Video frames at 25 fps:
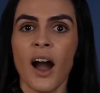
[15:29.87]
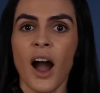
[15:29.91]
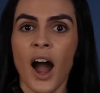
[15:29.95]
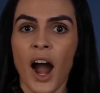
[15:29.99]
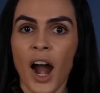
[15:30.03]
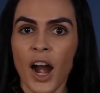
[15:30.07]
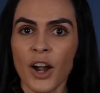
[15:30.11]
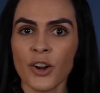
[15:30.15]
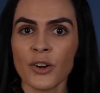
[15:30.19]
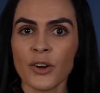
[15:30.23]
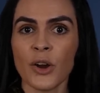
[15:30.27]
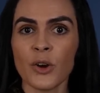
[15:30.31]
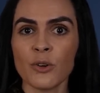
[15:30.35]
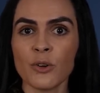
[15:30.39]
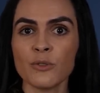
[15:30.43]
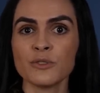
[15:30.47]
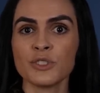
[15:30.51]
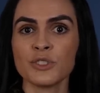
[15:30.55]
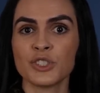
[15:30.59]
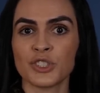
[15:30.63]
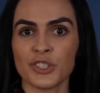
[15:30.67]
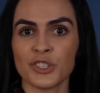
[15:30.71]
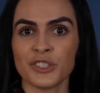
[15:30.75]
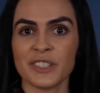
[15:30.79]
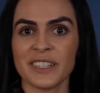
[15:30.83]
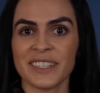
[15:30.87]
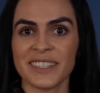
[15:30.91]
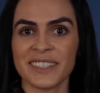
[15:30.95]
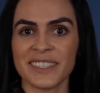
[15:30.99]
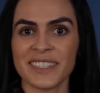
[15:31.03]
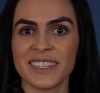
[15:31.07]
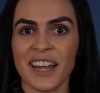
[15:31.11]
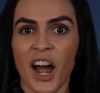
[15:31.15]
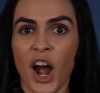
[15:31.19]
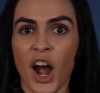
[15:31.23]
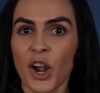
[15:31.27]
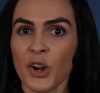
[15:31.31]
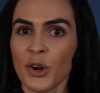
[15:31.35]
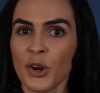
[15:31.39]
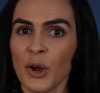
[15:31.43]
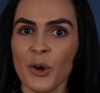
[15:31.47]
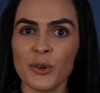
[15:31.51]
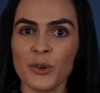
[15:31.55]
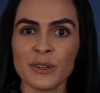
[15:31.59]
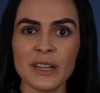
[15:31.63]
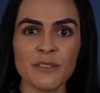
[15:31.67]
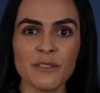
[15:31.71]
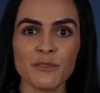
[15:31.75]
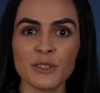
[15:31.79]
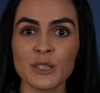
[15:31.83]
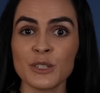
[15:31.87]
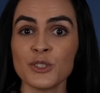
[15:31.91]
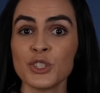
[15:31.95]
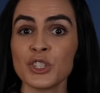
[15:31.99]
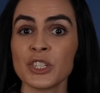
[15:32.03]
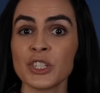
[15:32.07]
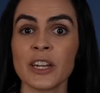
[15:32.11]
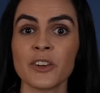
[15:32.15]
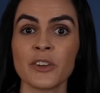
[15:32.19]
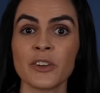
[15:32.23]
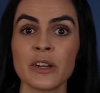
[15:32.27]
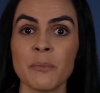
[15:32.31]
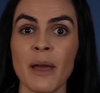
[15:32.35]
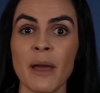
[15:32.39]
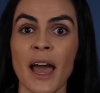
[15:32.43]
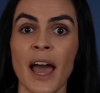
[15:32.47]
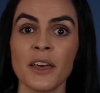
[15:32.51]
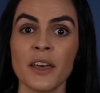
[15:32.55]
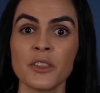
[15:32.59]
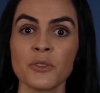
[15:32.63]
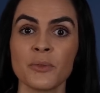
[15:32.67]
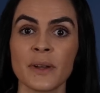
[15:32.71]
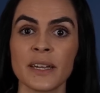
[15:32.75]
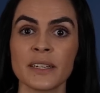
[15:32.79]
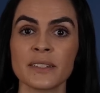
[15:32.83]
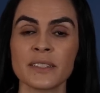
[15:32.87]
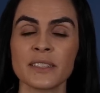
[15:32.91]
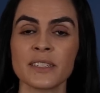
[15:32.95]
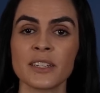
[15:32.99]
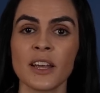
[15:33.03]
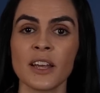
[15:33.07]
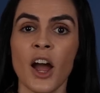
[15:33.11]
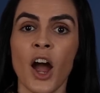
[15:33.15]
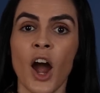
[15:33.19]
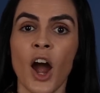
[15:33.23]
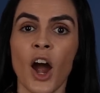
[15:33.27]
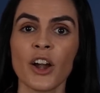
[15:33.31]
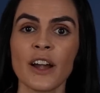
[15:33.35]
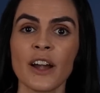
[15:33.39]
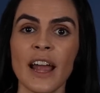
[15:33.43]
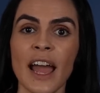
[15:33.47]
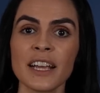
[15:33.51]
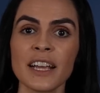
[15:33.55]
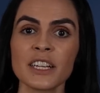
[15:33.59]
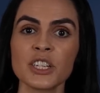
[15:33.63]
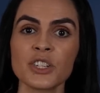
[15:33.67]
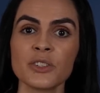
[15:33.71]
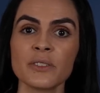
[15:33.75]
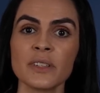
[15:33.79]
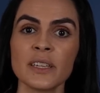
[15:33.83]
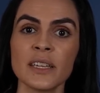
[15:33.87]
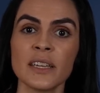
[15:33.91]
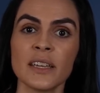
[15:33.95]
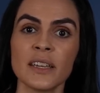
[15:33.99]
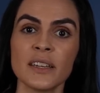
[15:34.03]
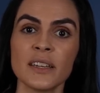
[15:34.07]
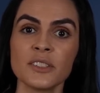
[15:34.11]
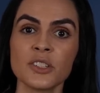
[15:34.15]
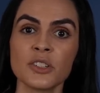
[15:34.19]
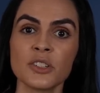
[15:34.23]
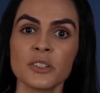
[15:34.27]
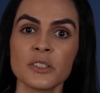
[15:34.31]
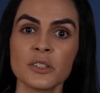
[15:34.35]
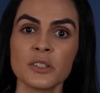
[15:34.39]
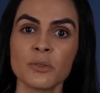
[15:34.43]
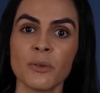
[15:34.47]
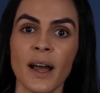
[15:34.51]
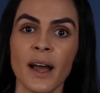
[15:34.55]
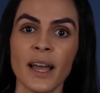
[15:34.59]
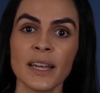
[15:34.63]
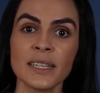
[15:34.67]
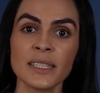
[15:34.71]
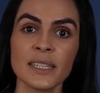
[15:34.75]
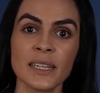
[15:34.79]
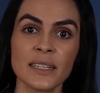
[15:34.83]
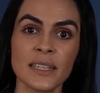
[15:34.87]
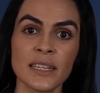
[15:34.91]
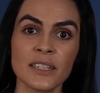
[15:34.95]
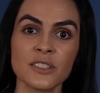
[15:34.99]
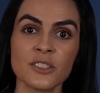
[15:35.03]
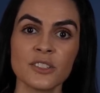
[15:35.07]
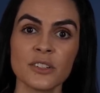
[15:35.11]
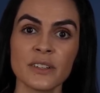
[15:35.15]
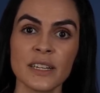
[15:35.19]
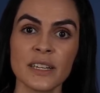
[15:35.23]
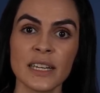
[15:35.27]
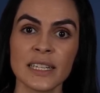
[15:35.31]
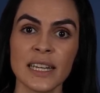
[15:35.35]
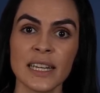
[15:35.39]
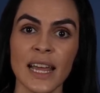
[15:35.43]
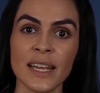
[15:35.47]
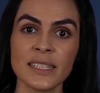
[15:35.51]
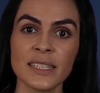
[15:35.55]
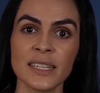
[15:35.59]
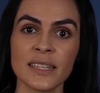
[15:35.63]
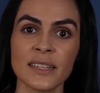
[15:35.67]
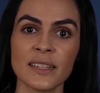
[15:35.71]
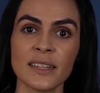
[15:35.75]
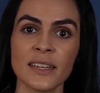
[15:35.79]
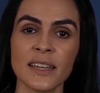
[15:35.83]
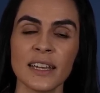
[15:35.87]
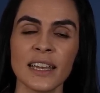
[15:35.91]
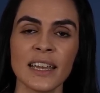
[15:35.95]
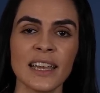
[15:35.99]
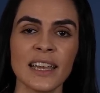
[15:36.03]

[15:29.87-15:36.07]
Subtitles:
our own journeys, our own evolutionary pathways are actually intertwined and interconnected